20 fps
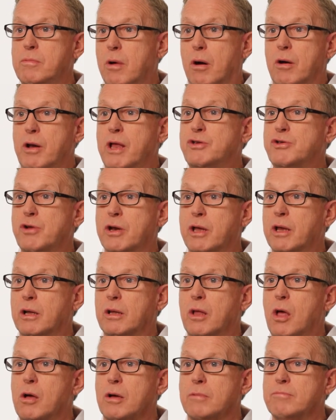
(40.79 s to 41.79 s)
nature to get
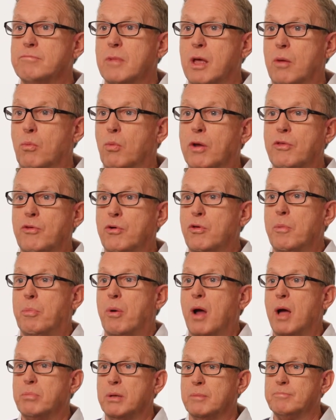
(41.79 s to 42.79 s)
along and work through the
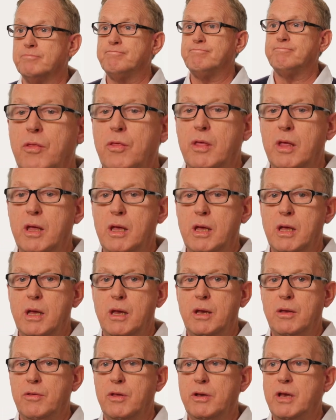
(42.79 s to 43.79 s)
problem.
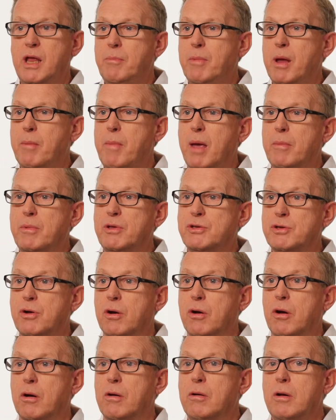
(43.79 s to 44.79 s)
The team commandments
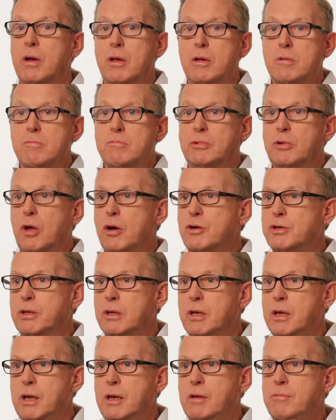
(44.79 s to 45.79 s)
are
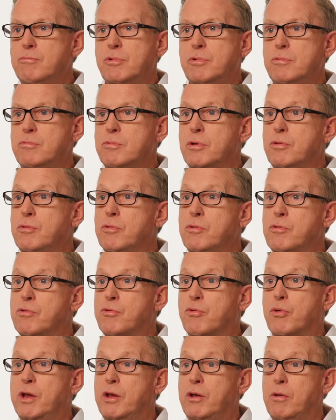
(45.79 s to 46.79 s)
largely to
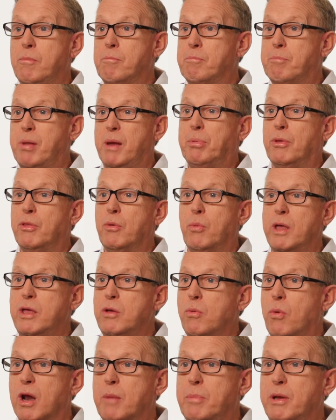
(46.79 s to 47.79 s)
treat people the way
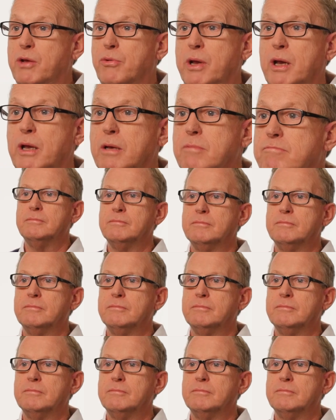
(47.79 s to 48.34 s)
you want to be treated.